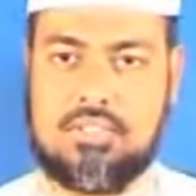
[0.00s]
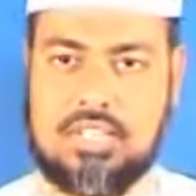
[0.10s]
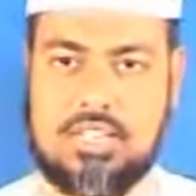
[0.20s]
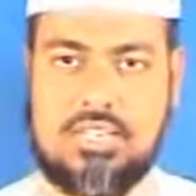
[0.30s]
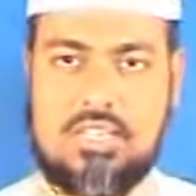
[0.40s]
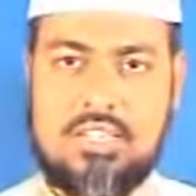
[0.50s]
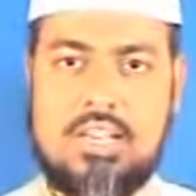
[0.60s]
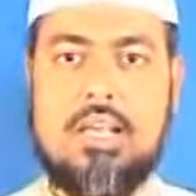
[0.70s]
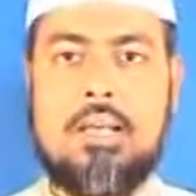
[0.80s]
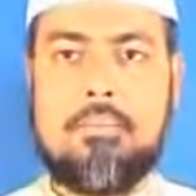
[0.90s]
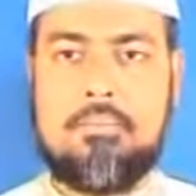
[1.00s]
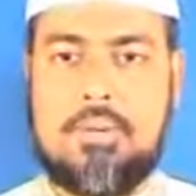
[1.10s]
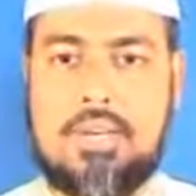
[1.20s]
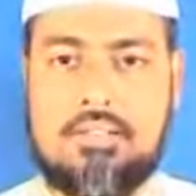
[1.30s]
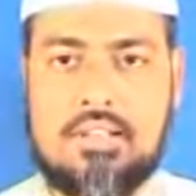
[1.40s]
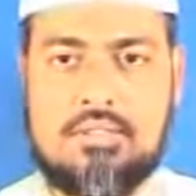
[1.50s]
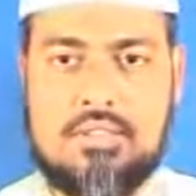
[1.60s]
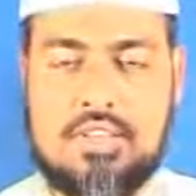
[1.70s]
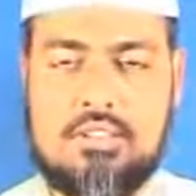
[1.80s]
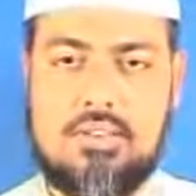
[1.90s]
Deeni, my way
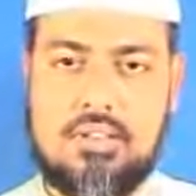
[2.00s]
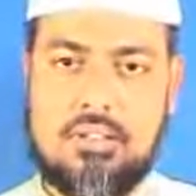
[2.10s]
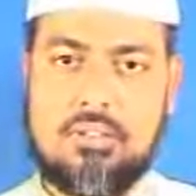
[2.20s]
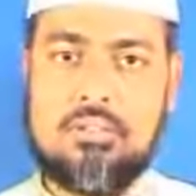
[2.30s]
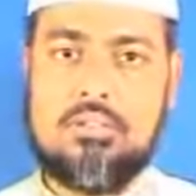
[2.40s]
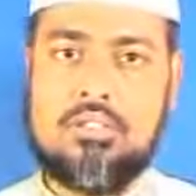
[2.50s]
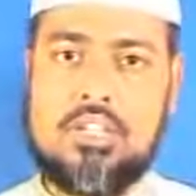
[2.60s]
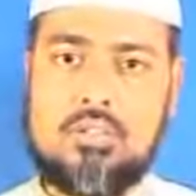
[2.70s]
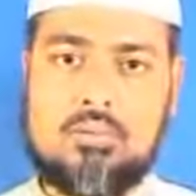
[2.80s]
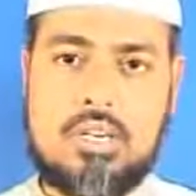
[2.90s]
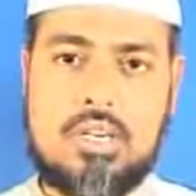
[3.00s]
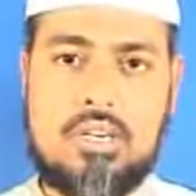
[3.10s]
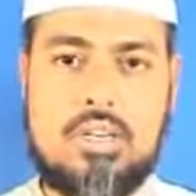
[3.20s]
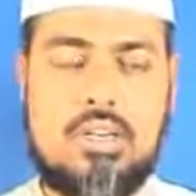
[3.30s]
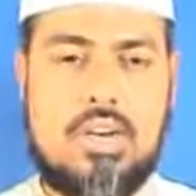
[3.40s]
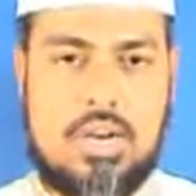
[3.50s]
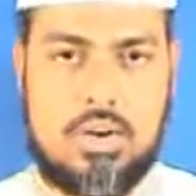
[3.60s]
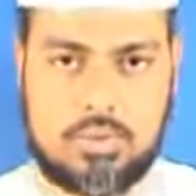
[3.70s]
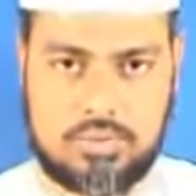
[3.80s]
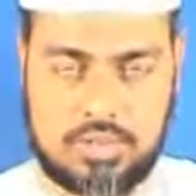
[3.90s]
of life. Deenuna,
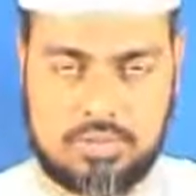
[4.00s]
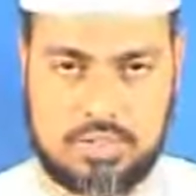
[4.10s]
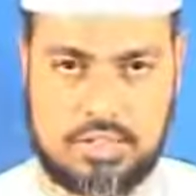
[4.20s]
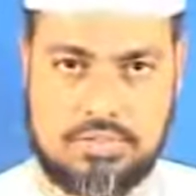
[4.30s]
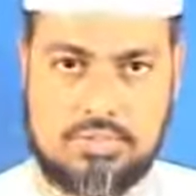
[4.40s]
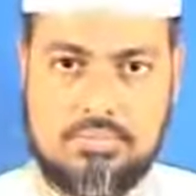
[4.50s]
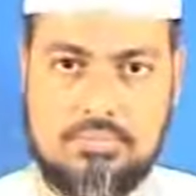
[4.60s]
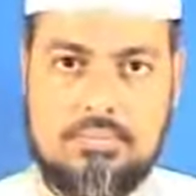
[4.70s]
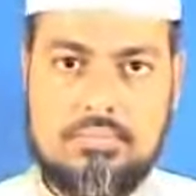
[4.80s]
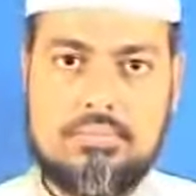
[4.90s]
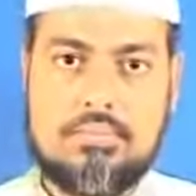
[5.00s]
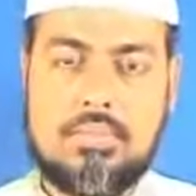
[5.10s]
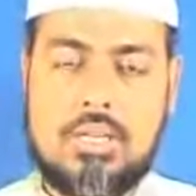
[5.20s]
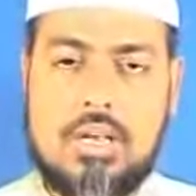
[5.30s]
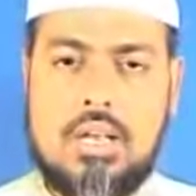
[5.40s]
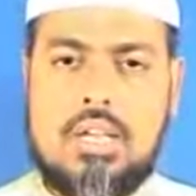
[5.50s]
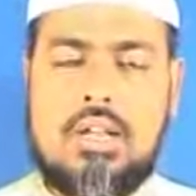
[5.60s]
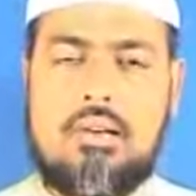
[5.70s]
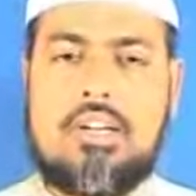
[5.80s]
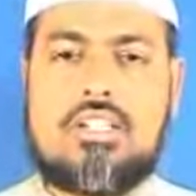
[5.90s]
our way of life.
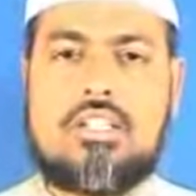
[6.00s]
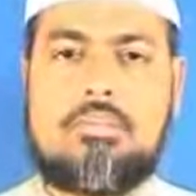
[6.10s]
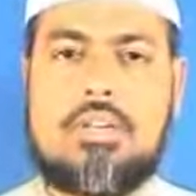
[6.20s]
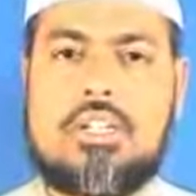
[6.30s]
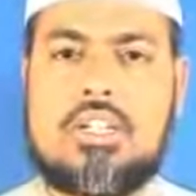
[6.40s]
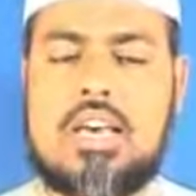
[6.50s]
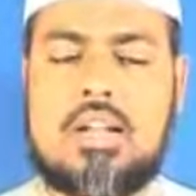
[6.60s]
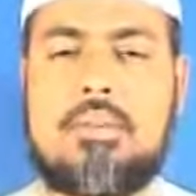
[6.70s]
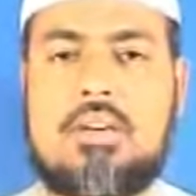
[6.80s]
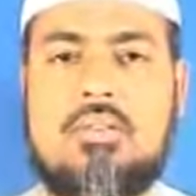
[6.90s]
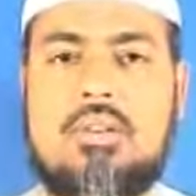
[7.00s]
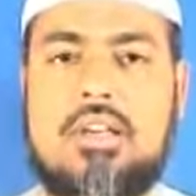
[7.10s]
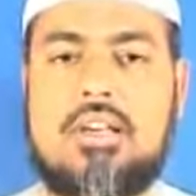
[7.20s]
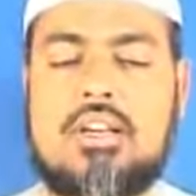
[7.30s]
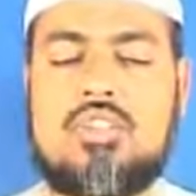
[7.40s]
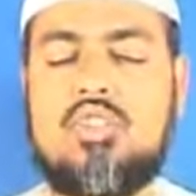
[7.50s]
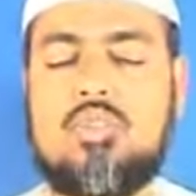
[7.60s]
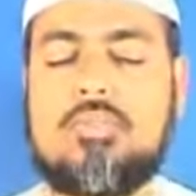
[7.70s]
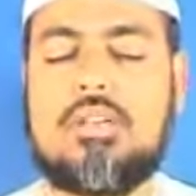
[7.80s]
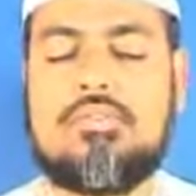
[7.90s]
Now let us repeat in Arabic only.
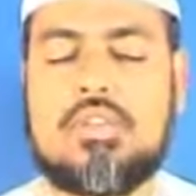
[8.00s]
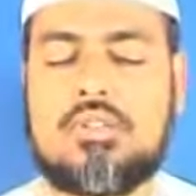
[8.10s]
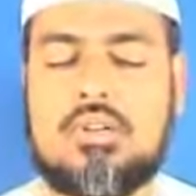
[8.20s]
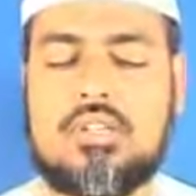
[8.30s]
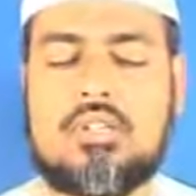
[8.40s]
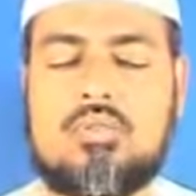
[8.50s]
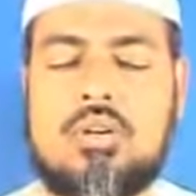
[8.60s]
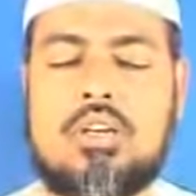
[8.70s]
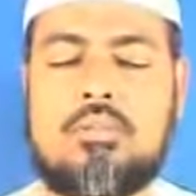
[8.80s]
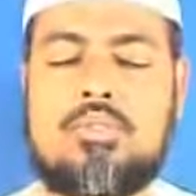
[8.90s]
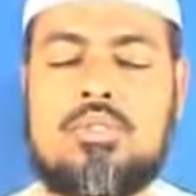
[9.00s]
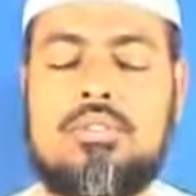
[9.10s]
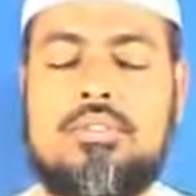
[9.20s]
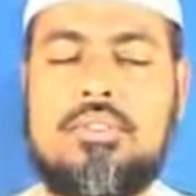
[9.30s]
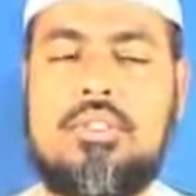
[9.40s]
Assume that we are talking to Arabs.